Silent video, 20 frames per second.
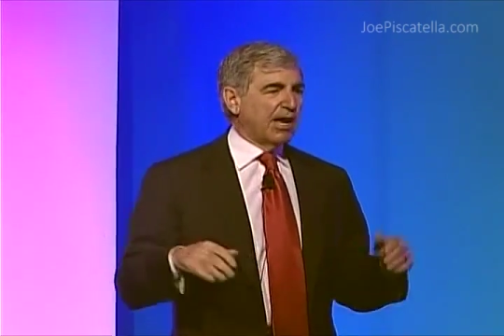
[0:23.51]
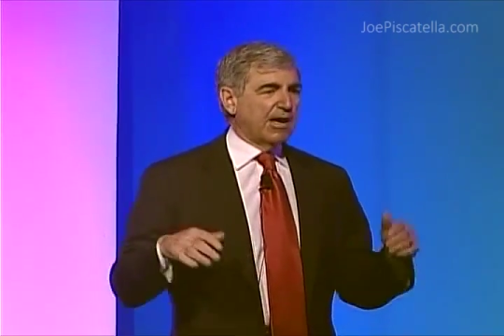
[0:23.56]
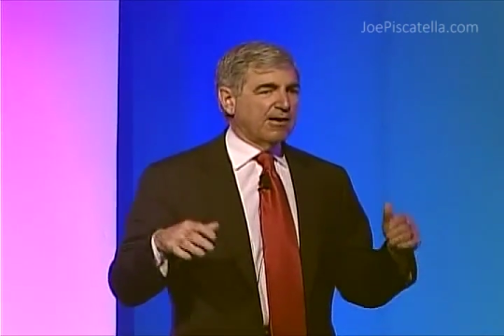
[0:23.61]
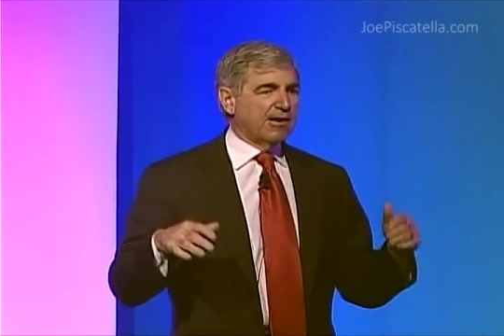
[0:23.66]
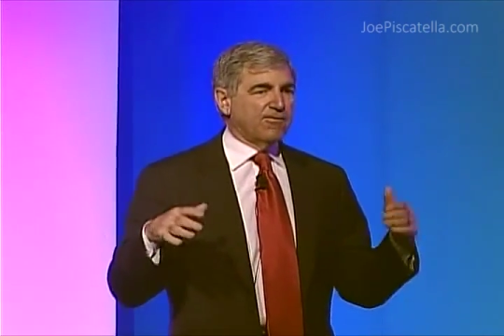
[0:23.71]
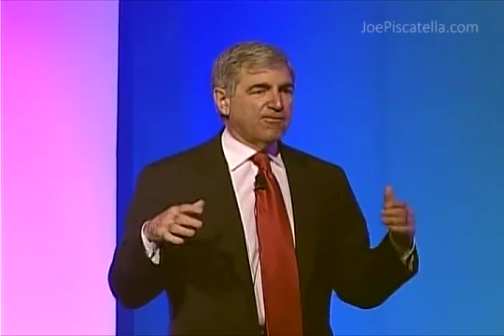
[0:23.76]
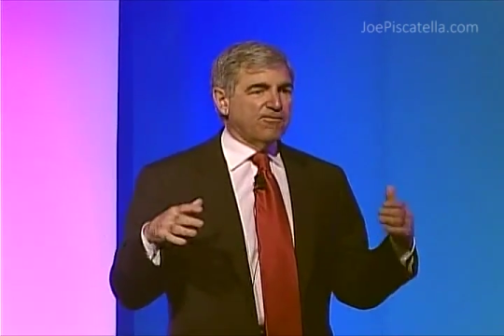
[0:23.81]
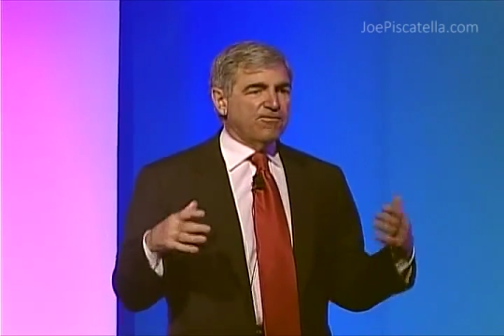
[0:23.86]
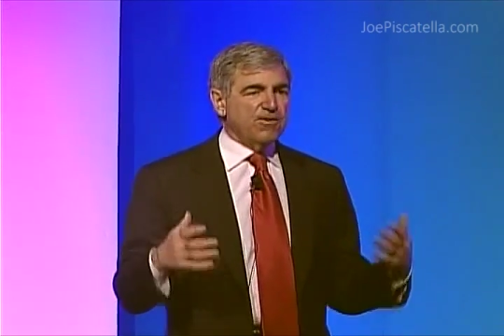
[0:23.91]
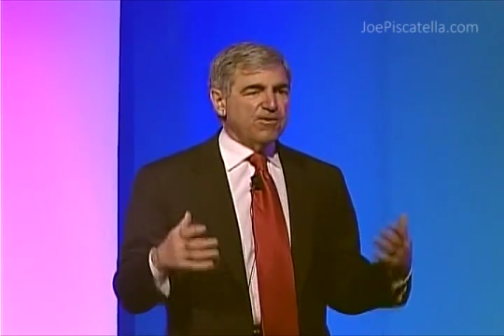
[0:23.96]

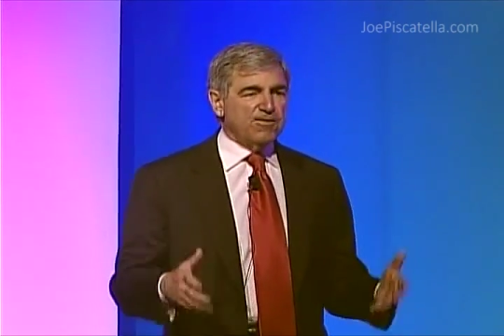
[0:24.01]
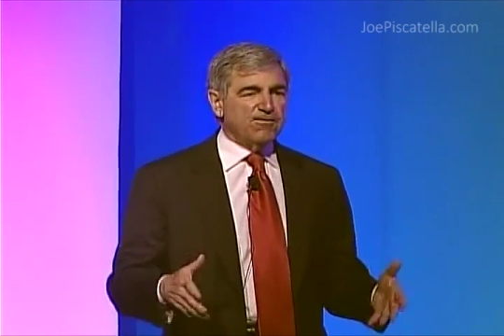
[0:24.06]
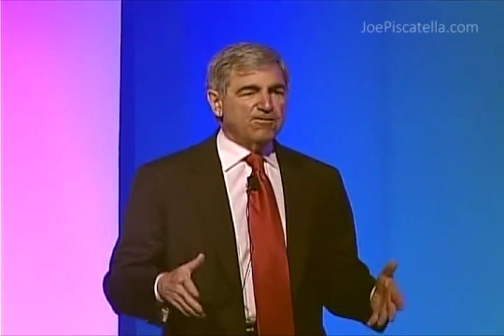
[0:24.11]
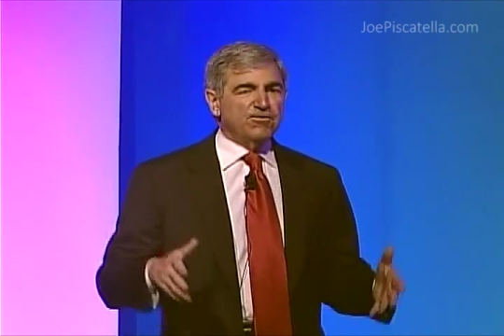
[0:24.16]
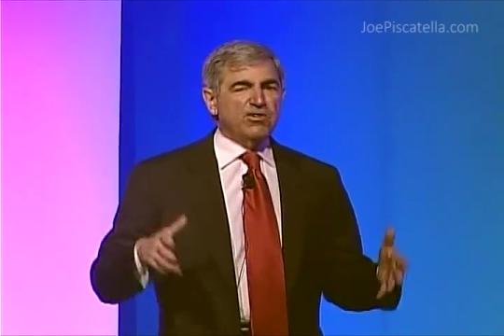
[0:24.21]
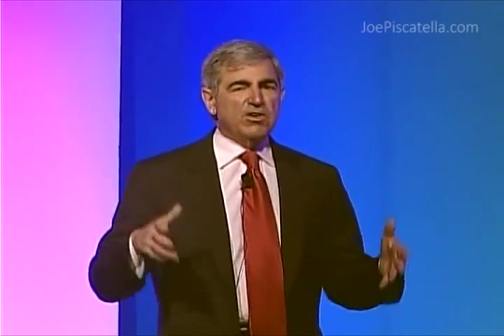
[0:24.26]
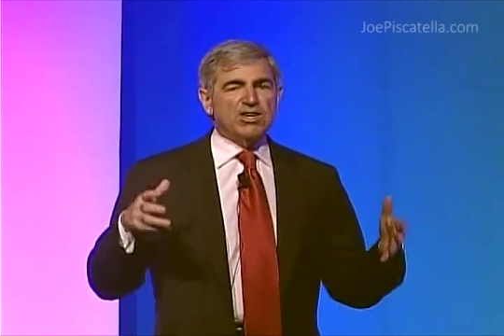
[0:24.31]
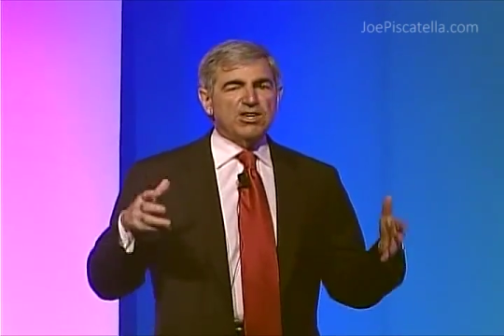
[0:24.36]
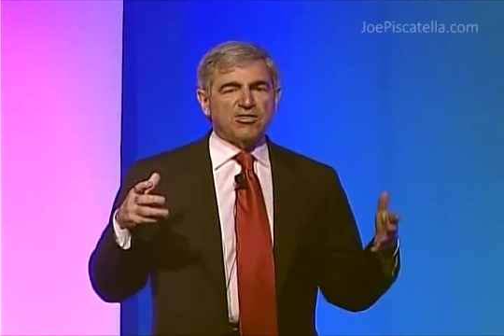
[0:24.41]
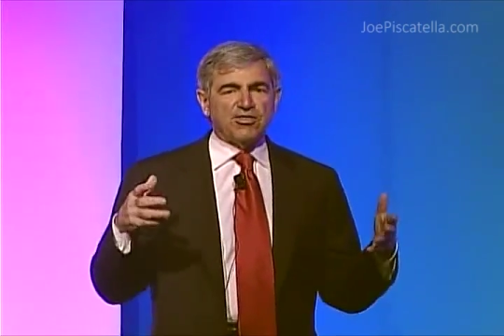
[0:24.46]
and
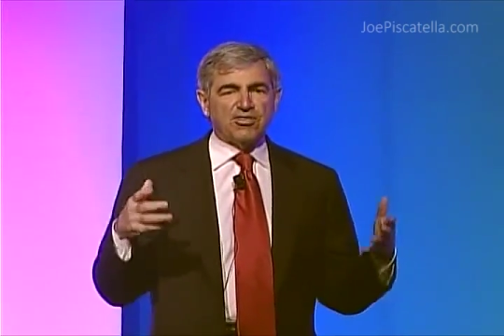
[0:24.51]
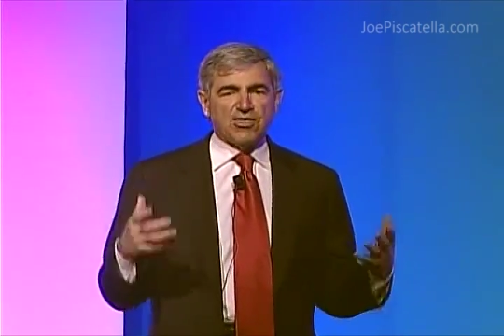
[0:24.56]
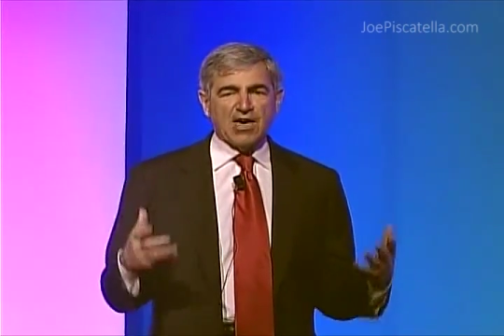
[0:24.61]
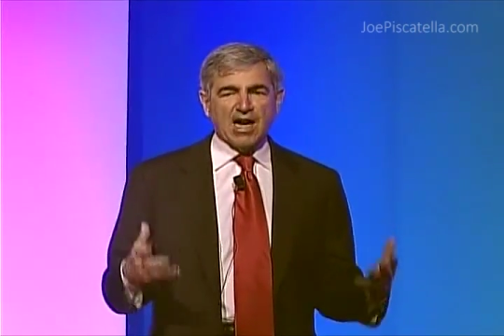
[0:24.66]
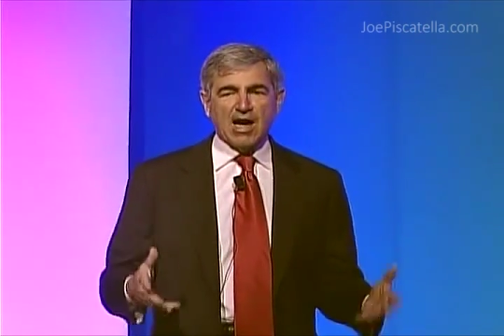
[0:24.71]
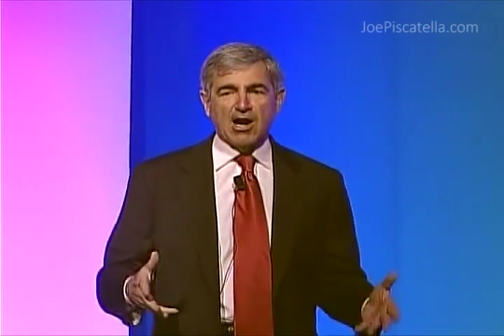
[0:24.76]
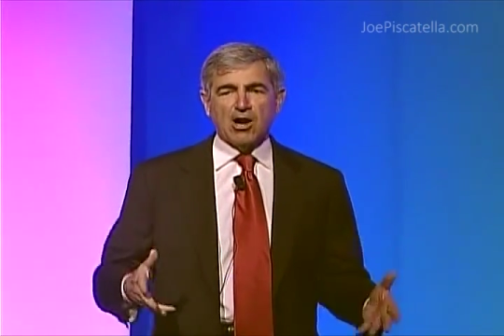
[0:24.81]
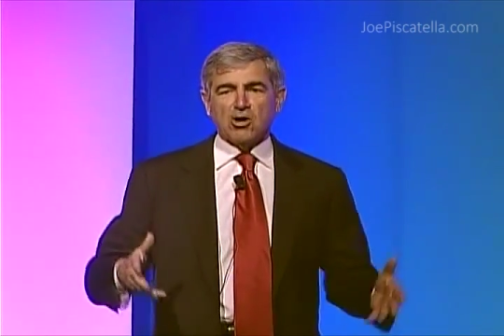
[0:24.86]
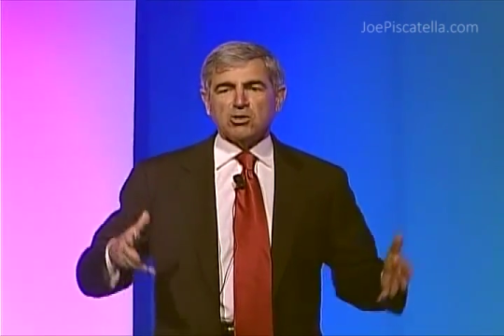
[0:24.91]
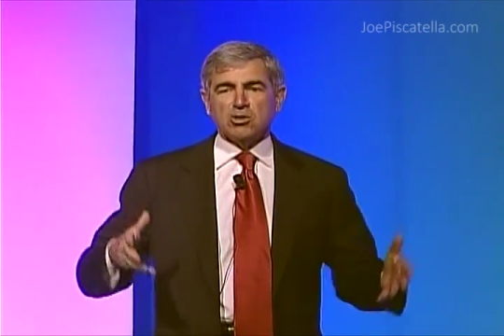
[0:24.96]

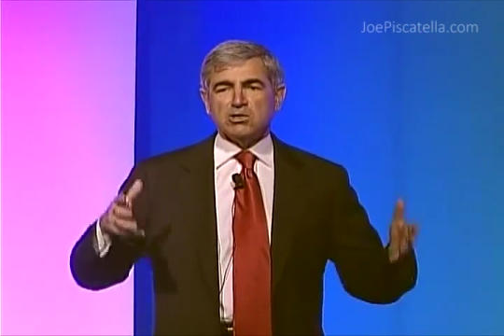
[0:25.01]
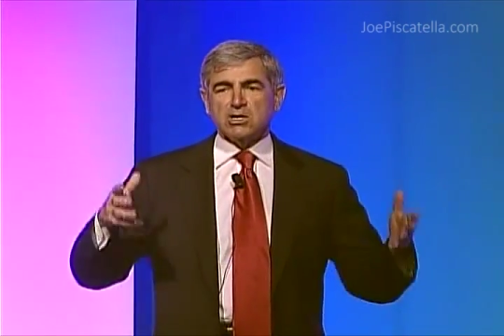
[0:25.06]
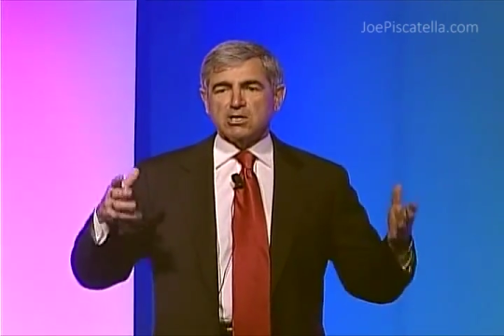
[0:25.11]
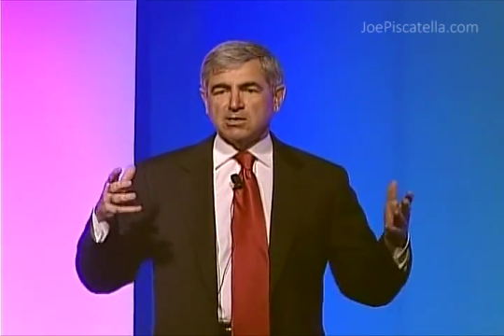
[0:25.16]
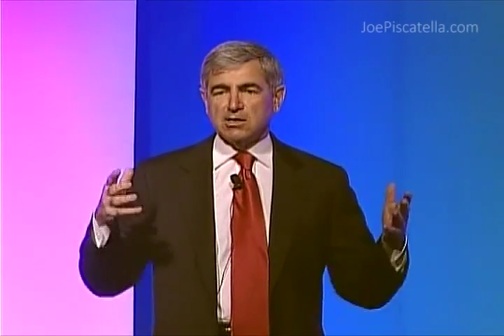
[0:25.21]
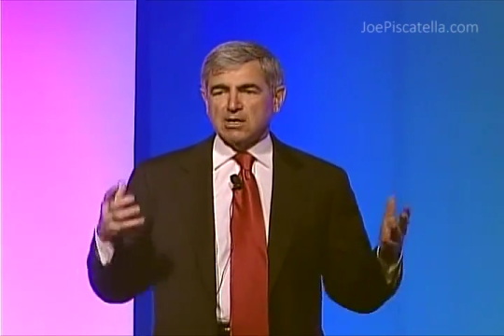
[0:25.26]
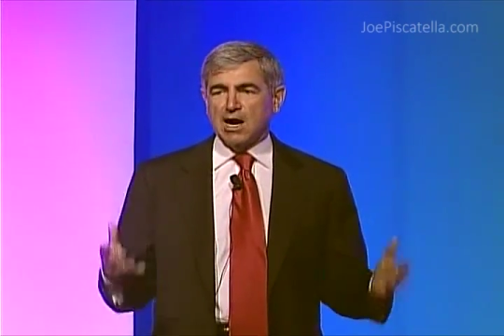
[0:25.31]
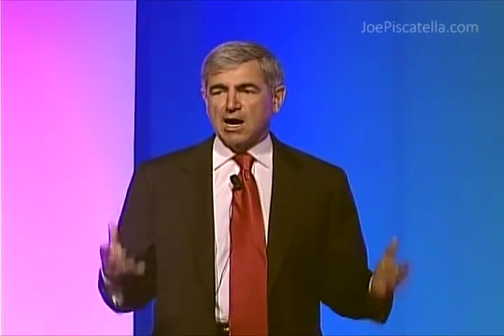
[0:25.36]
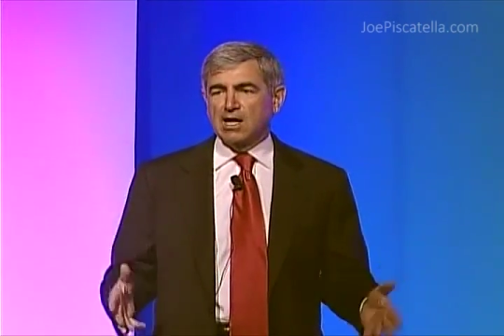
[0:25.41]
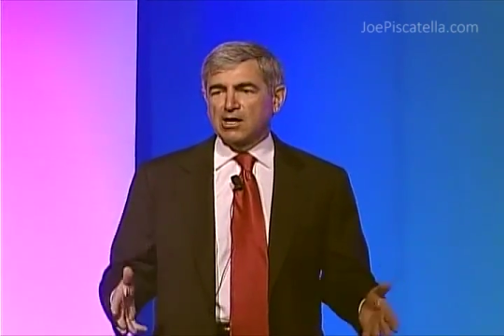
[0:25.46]

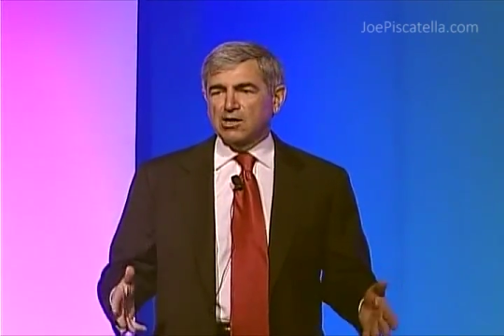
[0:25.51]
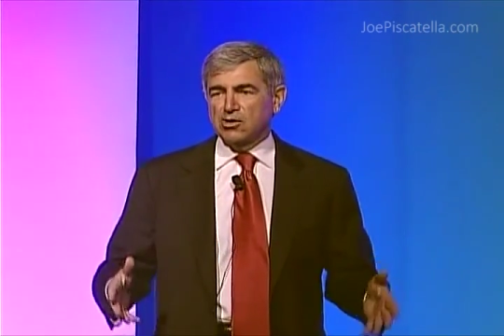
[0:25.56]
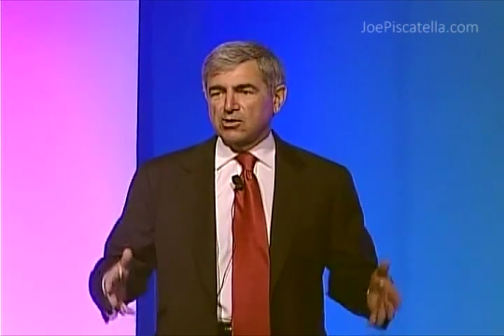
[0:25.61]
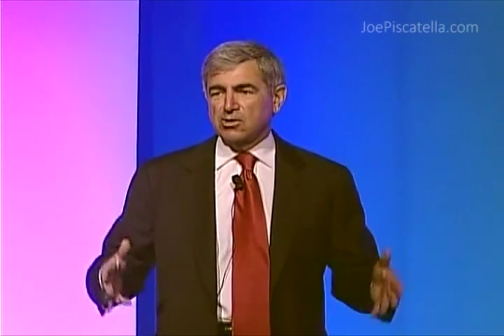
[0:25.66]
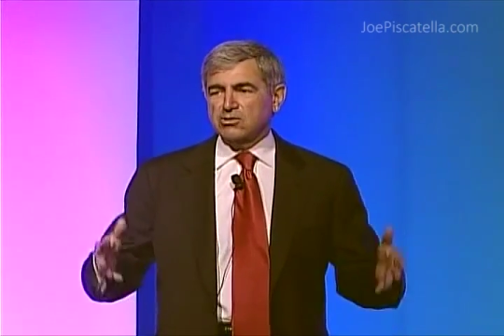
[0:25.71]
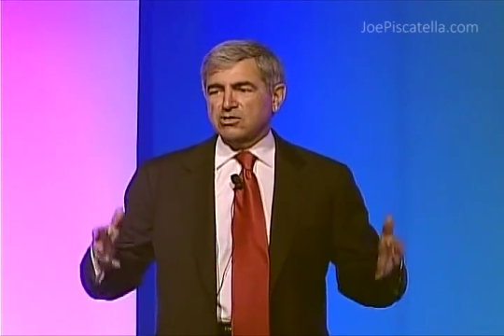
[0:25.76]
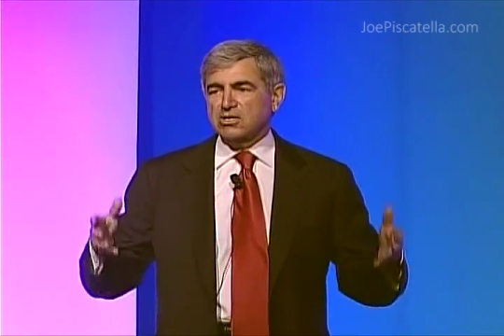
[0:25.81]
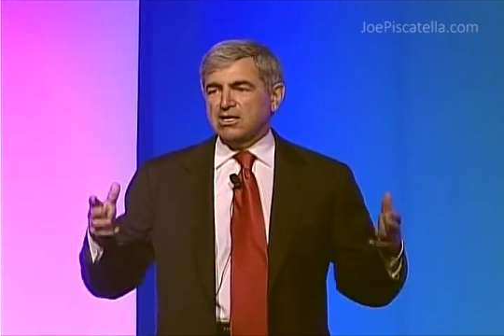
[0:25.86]
$50,000